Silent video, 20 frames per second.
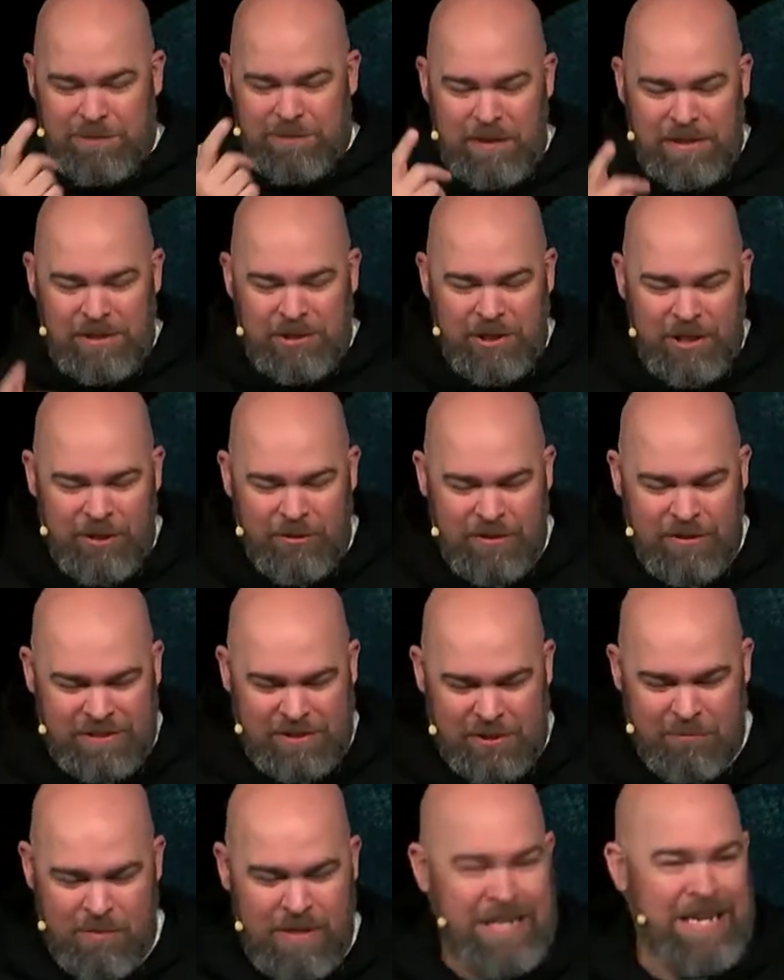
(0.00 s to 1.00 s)
be generous
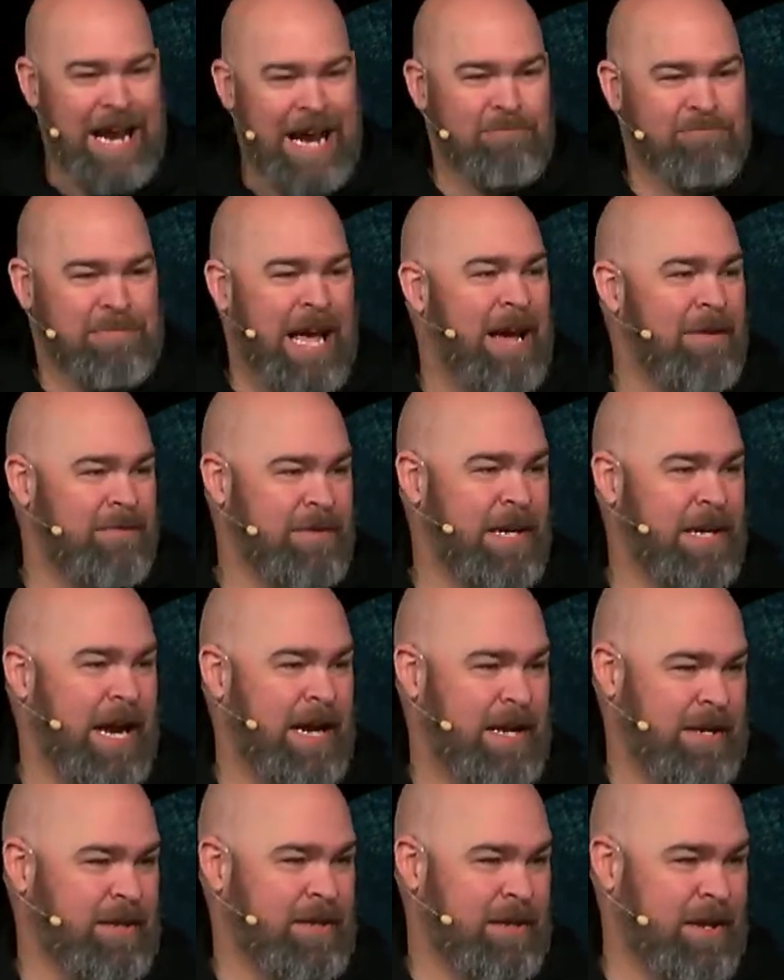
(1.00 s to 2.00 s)
to me, I'm
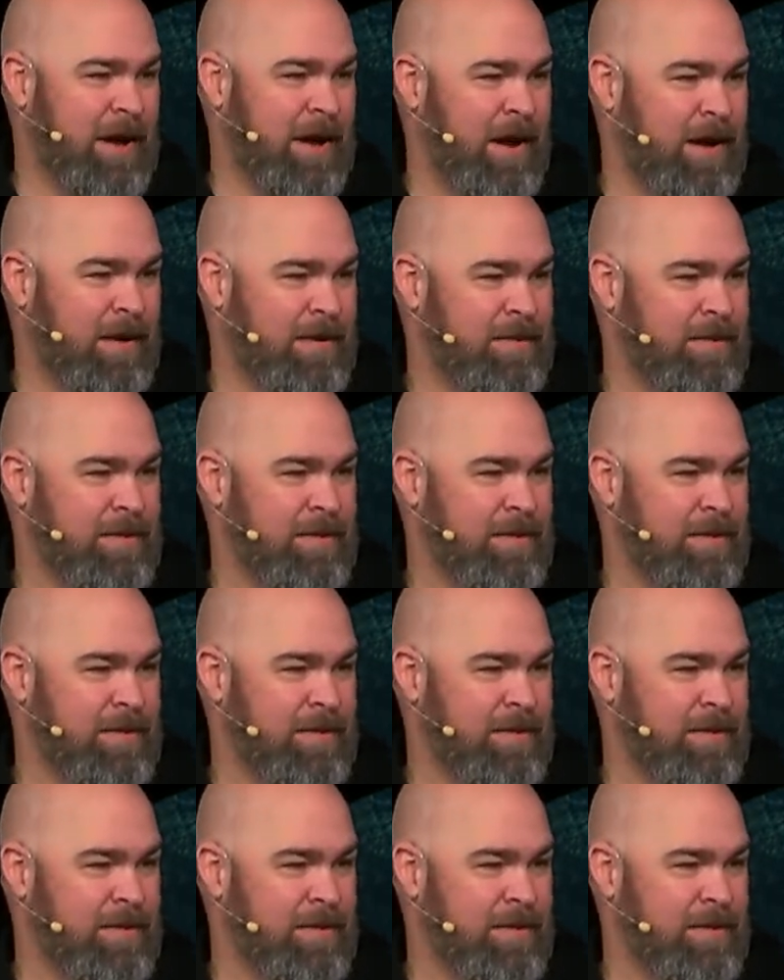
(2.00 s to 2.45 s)
navigating a lot."